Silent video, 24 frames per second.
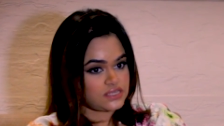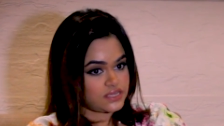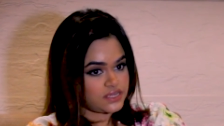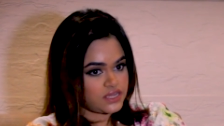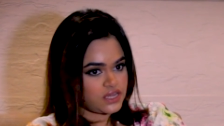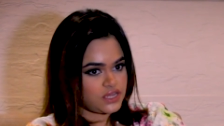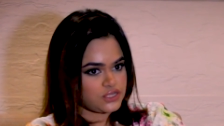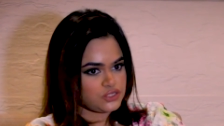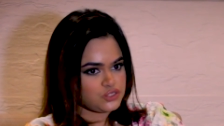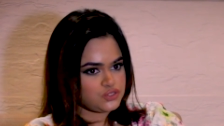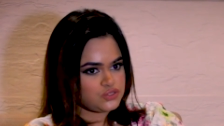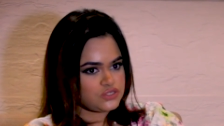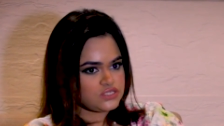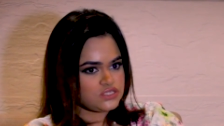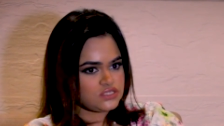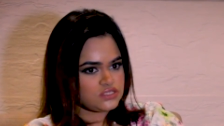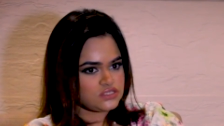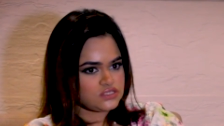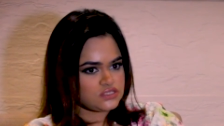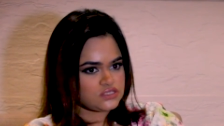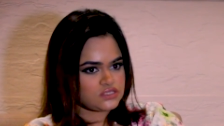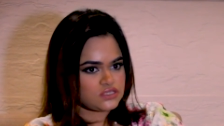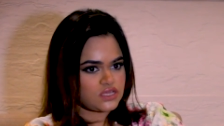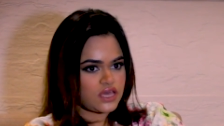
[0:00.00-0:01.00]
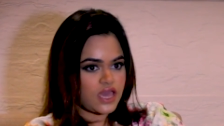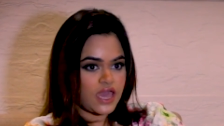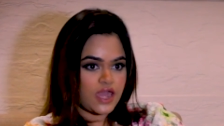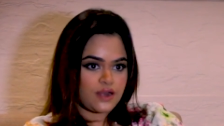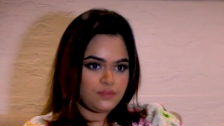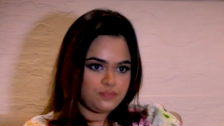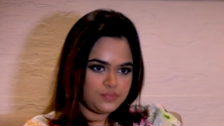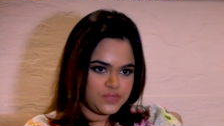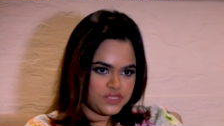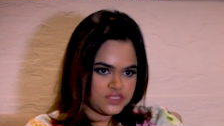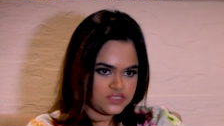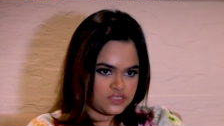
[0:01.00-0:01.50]
psychiatrists,
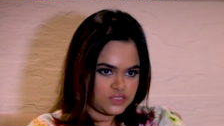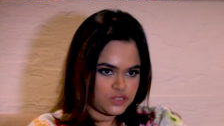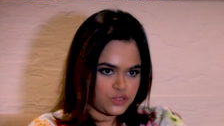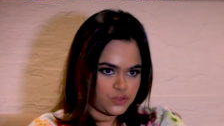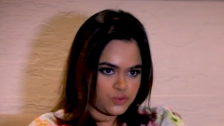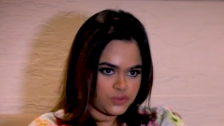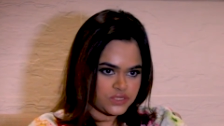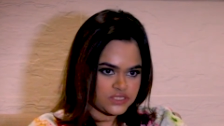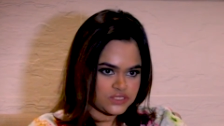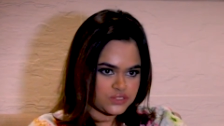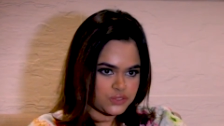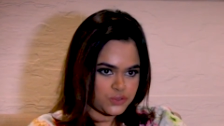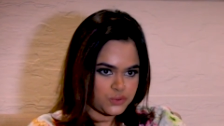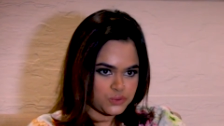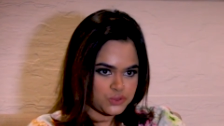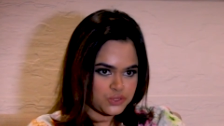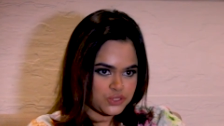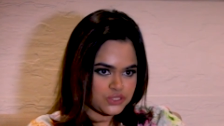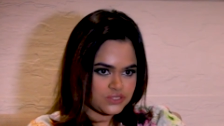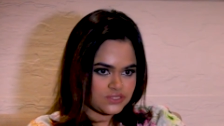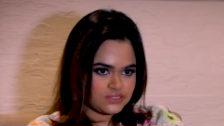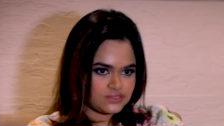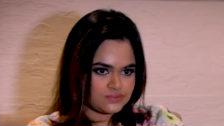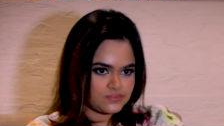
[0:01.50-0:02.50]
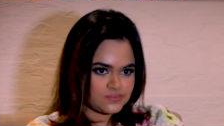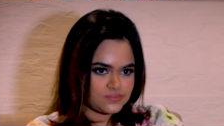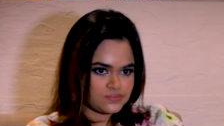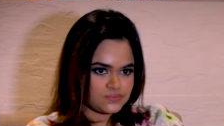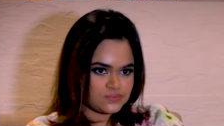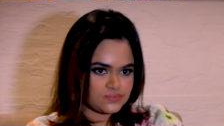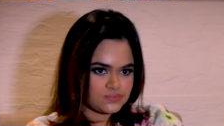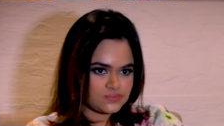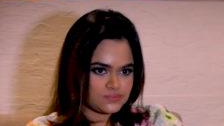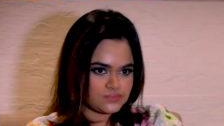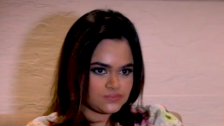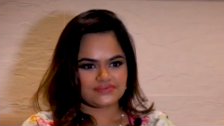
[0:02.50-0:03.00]
and PCOS coaches.
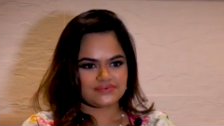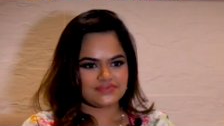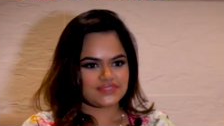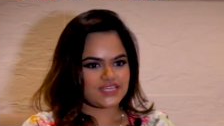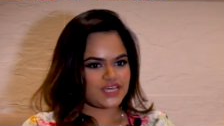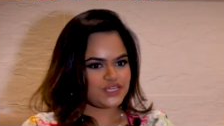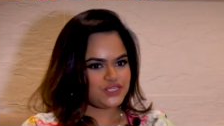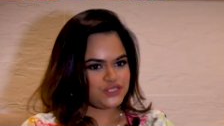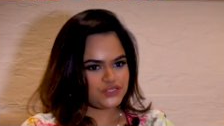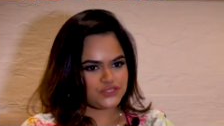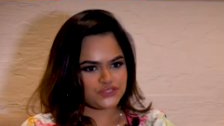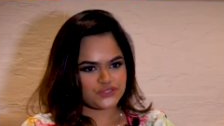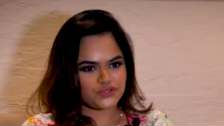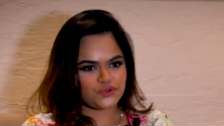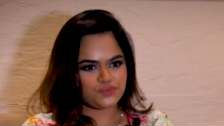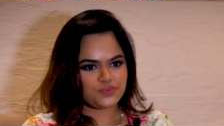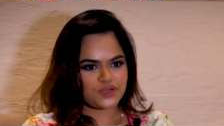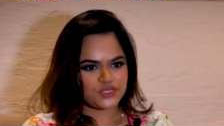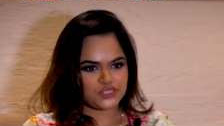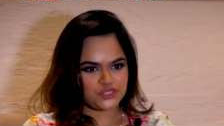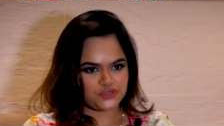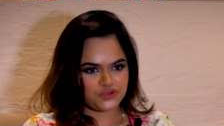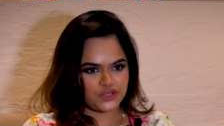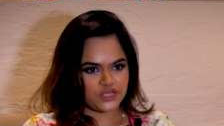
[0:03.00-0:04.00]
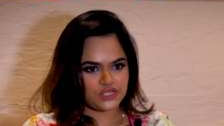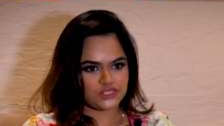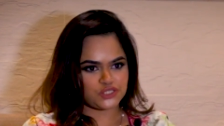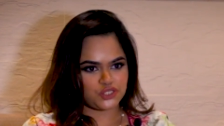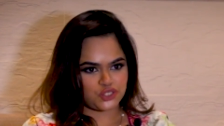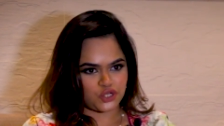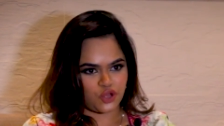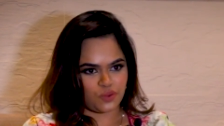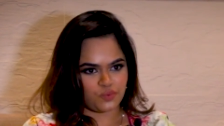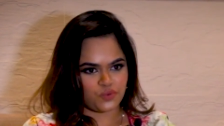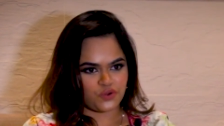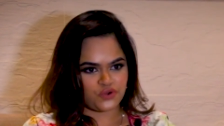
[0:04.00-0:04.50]
Thank you so much, Real
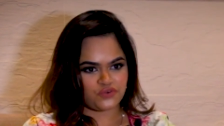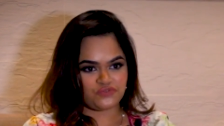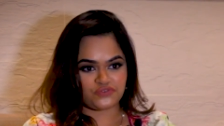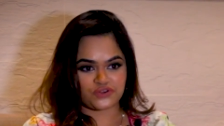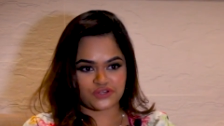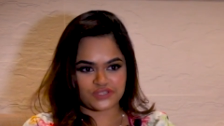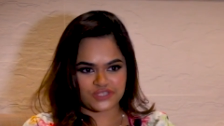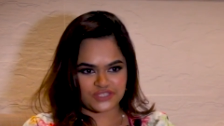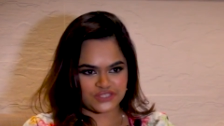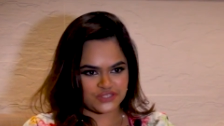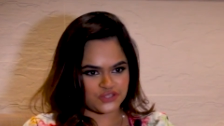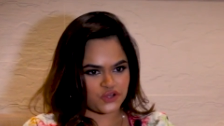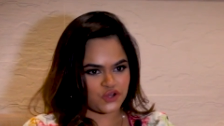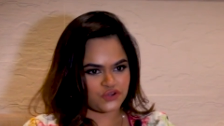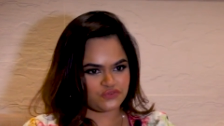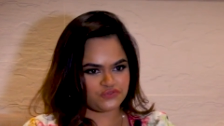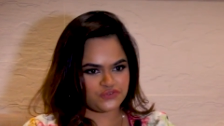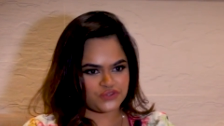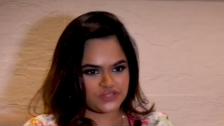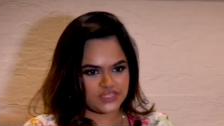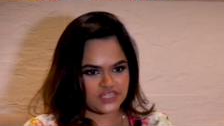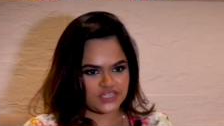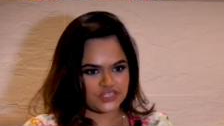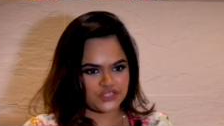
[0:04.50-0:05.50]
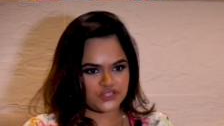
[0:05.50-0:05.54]
Chamak, for this thoughtful